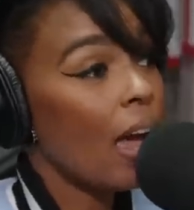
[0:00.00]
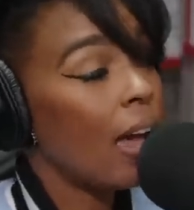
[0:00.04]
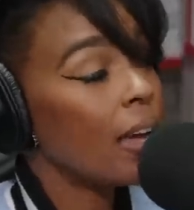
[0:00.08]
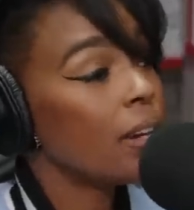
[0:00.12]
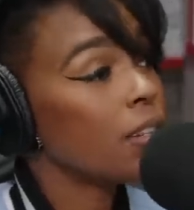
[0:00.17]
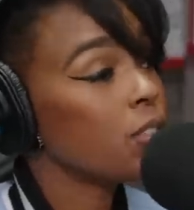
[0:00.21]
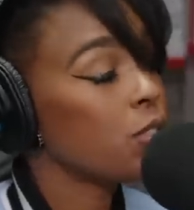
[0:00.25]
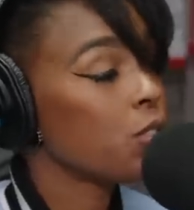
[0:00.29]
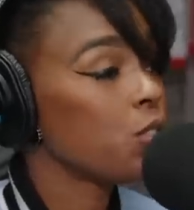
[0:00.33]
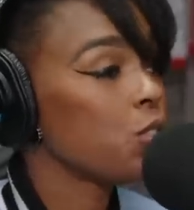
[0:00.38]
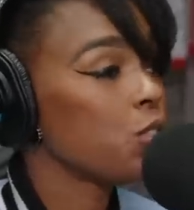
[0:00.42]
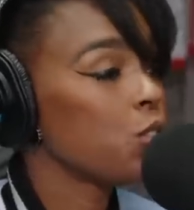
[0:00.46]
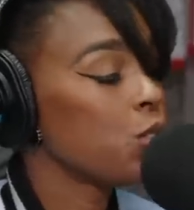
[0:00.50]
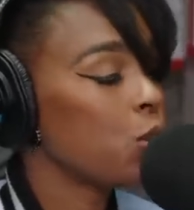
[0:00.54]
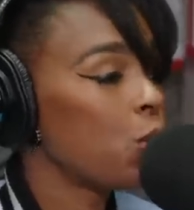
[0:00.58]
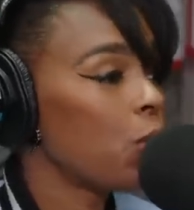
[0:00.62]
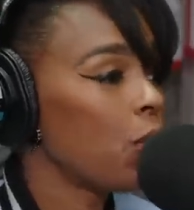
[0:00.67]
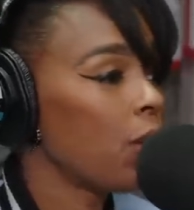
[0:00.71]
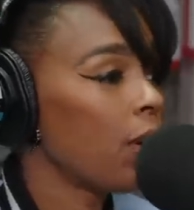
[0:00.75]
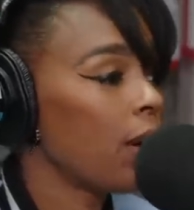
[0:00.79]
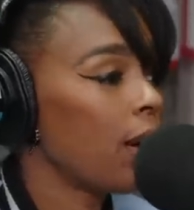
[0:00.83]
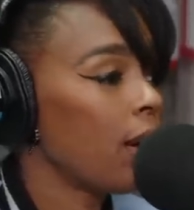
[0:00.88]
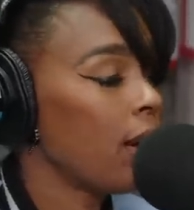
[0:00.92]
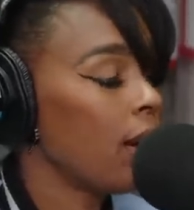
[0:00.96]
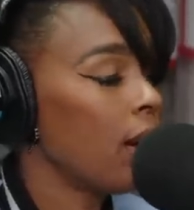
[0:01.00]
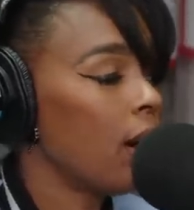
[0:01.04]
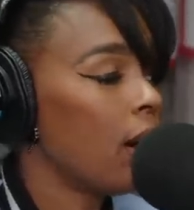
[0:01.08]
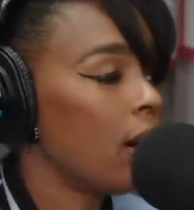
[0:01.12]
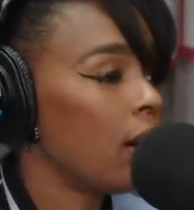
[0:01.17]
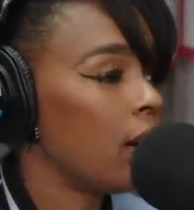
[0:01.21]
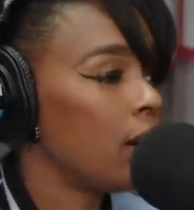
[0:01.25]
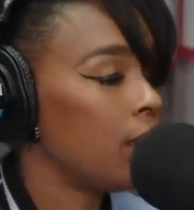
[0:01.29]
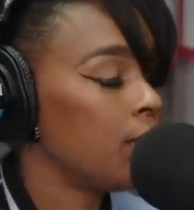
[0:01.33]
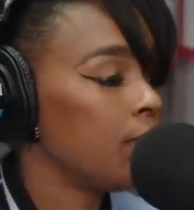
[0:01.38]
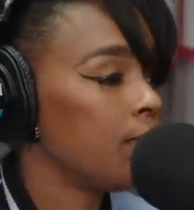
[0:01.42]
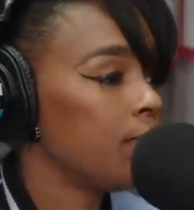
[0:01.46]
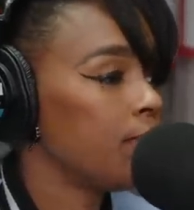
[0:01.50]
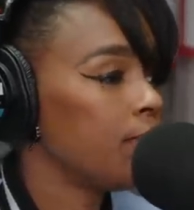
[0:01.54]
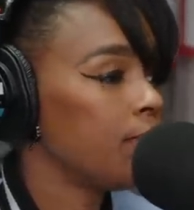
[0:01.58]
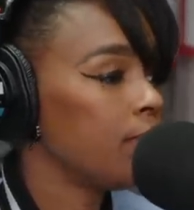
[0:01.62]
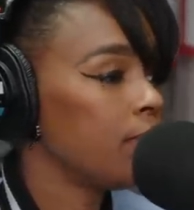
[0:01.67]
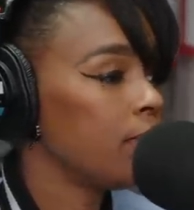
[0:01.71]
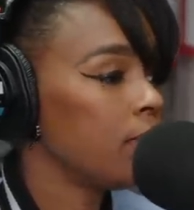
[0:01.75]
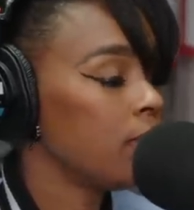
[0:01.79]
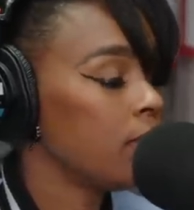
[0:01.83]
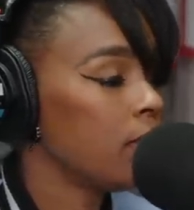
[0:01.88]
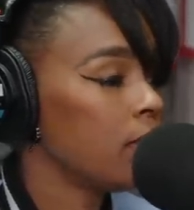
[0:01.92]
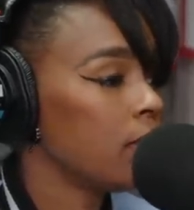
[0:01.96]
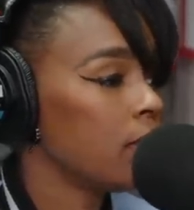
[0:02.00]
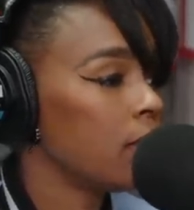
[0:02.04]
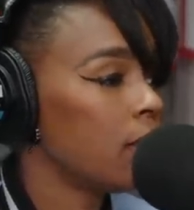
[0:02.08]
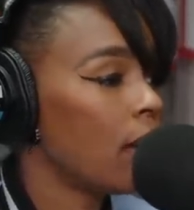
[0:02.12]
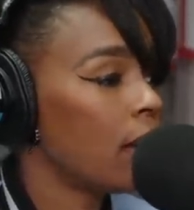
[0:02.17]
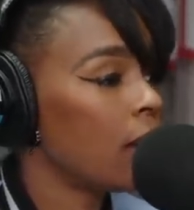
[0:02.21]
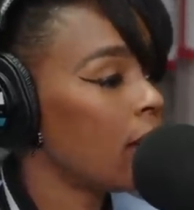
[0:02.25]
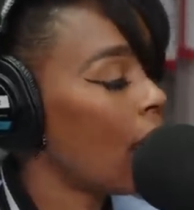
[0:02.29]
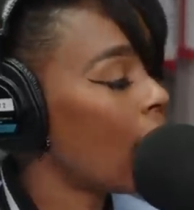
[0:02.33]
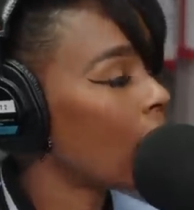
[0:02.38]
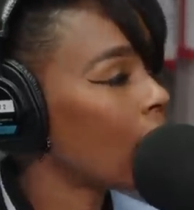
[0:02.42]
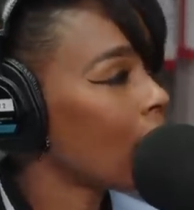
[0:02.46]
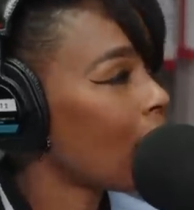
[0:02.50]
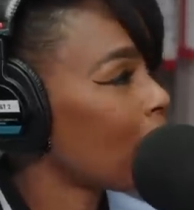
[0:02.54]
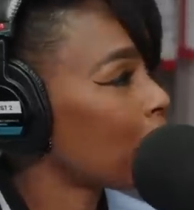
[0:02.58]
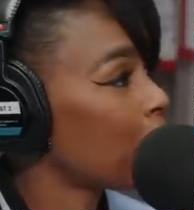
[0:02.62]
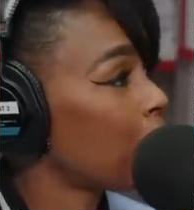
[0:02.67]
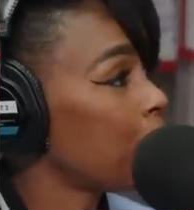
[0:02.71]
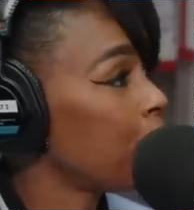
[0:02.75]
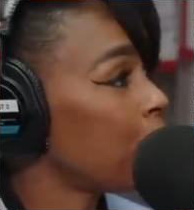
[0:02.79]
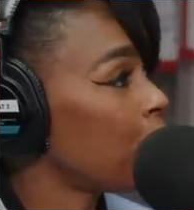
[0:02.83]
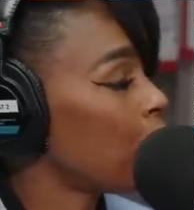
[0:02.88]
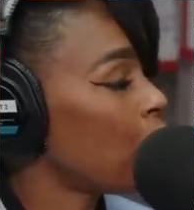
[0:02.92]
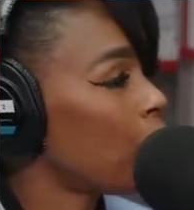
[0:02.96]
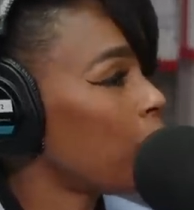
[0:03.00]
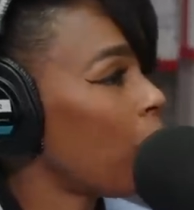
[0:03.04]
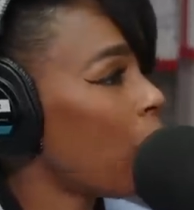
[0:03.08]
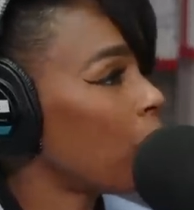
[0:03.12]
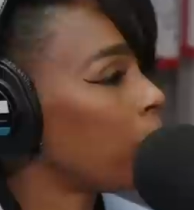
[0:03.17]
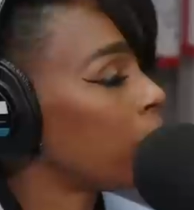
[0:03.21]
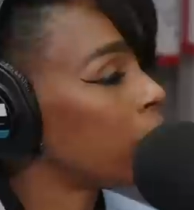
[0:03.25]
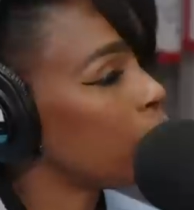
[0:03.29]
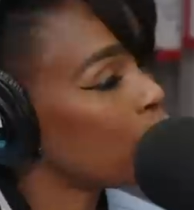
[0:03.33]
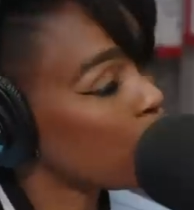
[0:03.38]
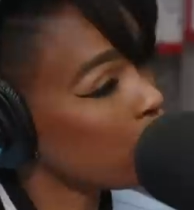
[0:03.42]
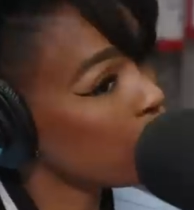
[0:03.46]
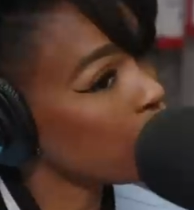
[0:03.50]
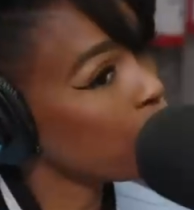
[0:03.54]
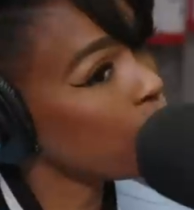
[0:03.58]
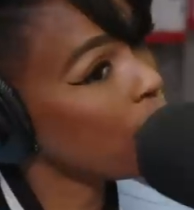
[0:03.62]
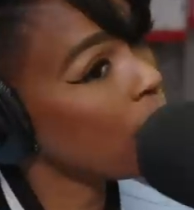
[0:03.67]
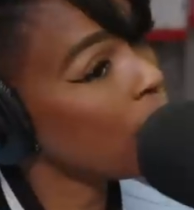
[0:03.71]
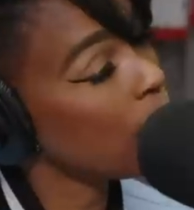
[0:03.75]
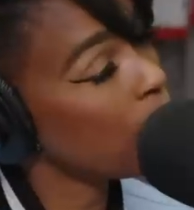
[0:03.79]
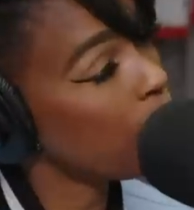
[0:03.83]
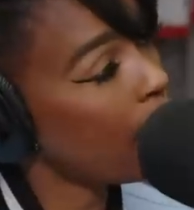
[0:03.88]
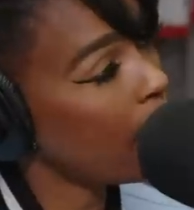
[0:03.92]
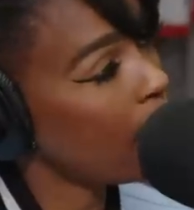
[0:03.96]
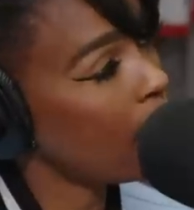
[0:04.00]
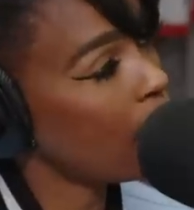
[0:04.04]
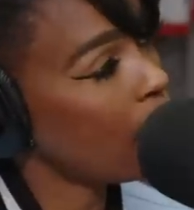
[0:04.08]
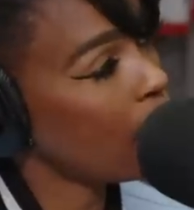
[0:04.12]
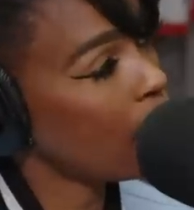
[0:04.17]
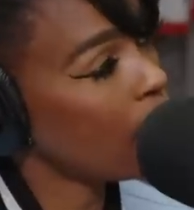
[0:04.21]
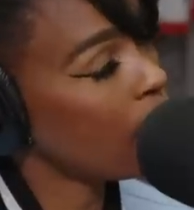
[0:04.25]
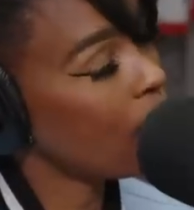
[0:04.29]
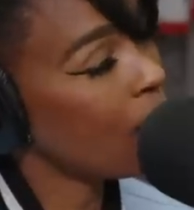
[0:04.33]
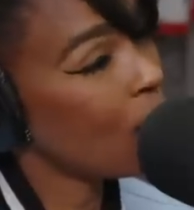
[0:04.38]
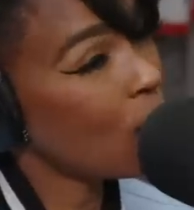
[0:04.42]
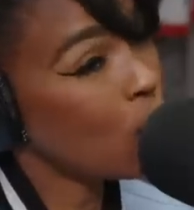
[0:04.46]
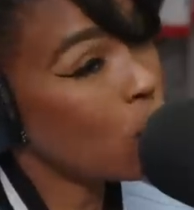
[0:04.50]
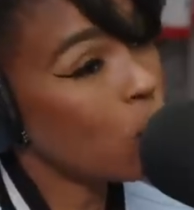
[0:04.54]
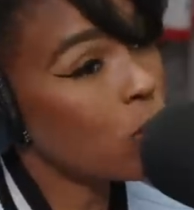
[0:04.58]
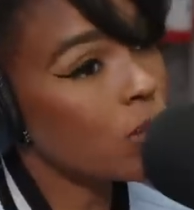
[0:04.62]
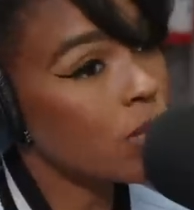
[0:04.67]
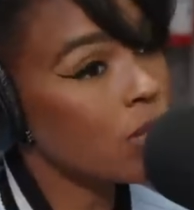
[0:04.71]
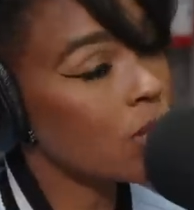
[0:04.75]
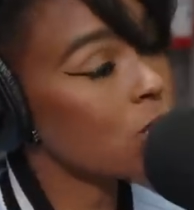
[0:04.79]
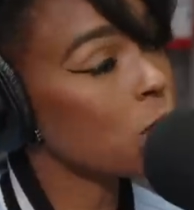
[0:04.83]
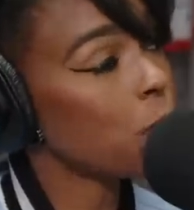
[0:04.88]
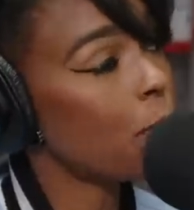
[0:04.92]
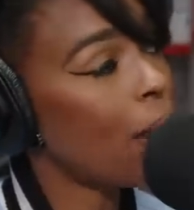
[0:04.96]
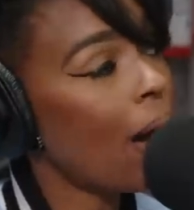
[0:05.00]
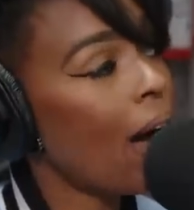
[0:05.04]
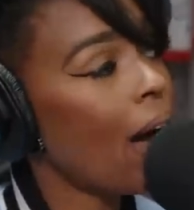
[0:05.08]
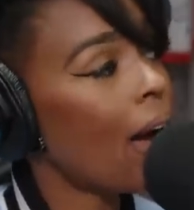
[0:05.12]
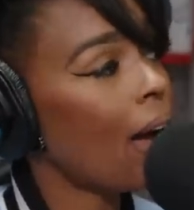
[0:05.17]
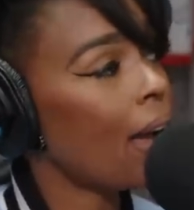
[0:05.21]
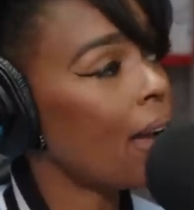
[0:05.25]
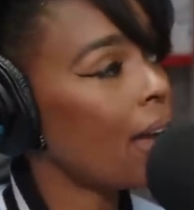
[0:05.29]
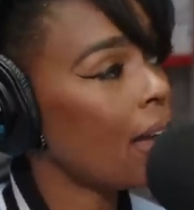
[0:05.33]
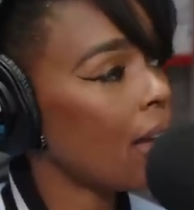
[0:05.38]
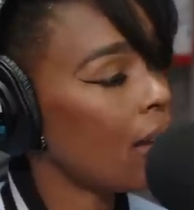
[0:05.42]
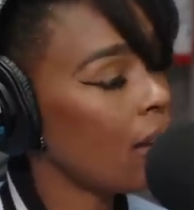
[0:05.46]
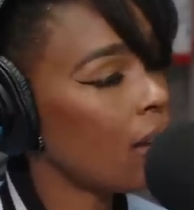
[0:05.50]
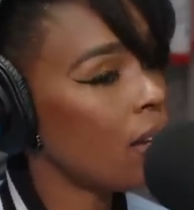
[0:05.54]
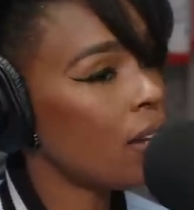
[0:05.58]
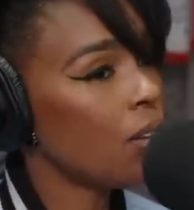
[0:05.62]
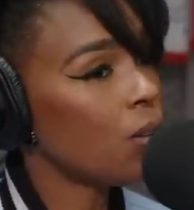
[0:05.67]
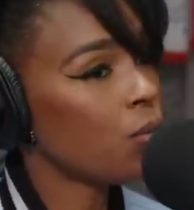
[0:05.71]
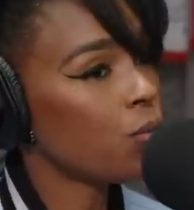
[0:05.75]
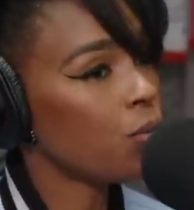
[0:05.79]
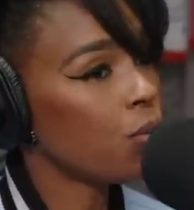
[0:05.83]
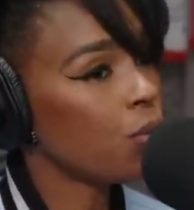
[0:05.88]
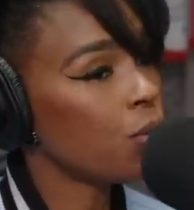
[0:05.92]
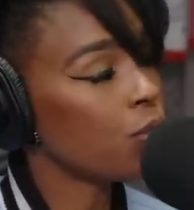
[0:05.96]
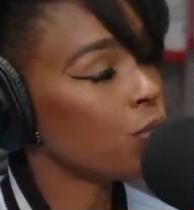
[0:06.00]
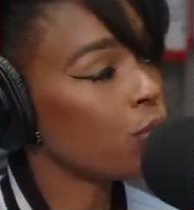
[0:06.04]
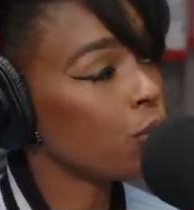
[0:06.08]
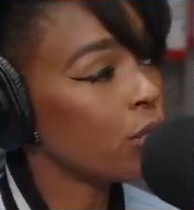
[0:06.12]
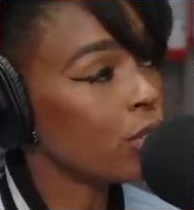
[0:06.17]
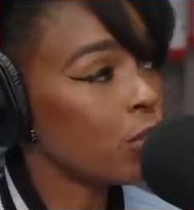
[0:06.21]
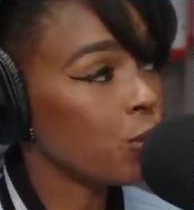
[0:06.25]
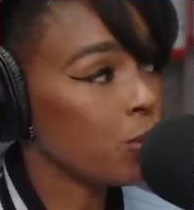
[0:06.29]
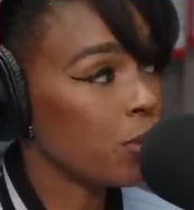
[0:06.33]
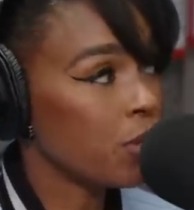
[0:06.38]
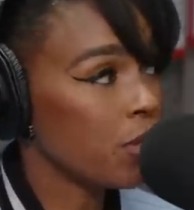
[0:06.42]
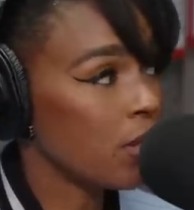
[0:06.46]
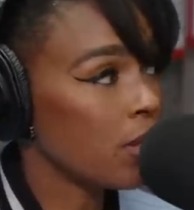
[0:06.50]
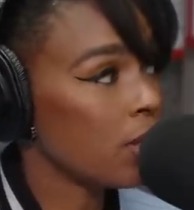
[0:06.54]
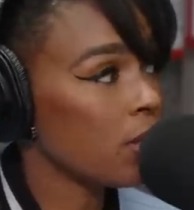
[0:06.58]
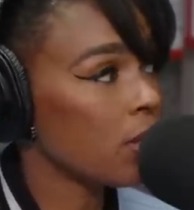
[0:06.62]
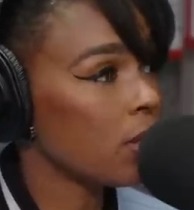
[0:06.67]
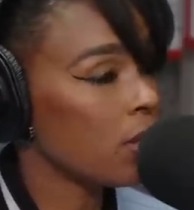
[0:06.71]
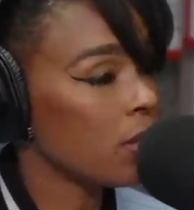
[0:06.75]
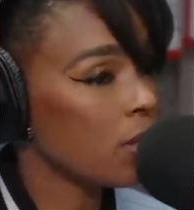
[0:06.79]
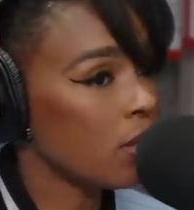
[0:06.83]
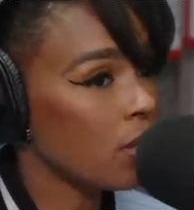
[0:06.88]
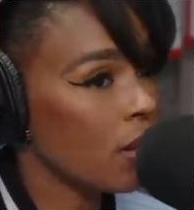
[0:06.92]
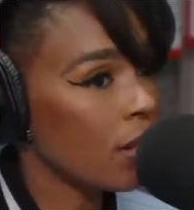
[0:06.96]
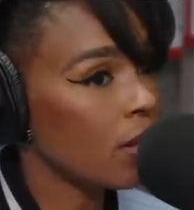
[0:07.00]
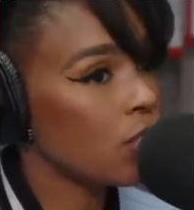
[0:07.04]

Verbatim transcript: And it's a story. Um, that not a lot of people know about, but Josephine Baker was a spy for the French resistance.